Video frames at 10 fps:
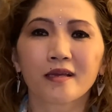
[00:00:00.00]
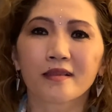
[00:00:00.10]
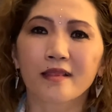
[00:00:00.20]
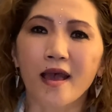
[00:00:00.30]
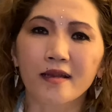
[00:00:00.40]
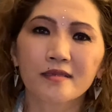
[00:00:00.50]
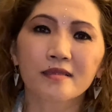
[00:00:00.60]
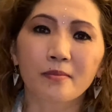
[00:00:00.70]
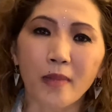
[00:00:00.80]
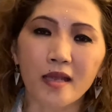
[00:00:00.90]
That is
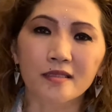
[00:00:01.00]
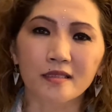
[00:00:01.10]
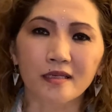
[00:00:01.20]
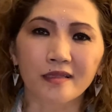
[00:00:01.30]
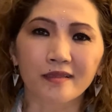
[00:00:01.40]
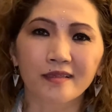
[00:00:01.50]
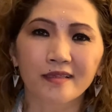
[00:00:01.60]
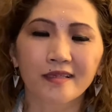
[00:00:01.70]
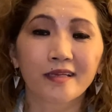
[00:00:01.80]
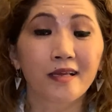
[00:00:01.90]
the magical.
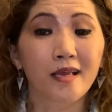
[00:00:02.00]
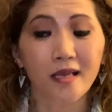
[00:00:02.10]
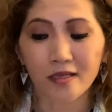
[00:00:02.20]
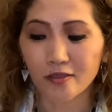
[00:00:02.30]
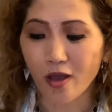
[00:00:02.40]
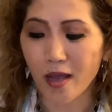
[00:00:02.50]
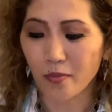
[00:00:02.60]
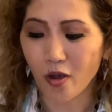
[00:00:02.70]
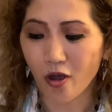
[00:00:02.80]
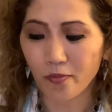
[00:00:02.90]
So I'm
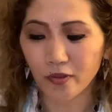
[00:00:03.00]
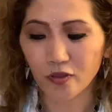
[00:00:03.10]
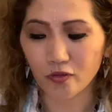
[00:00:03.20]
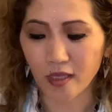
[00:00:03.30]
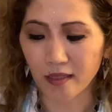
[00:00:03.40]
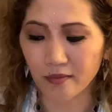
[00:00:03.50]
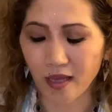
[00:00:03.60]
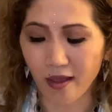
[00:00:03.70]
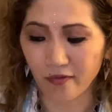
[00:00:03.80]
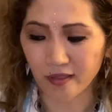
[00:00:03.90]
hoping you that
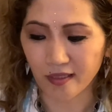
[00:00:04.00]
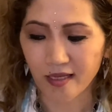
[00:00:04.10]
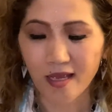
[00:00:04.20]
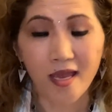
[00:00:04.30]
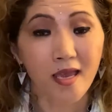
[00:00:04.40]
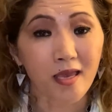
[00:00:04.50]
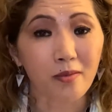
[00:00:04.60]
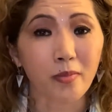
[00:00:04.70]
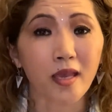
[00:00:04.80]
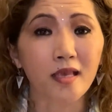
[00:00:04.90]
have an
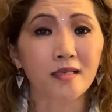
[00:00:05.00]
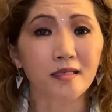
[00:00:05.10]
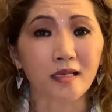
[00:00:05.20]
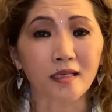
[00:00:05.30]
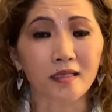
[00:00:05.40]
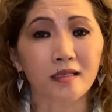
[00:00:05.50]
amazing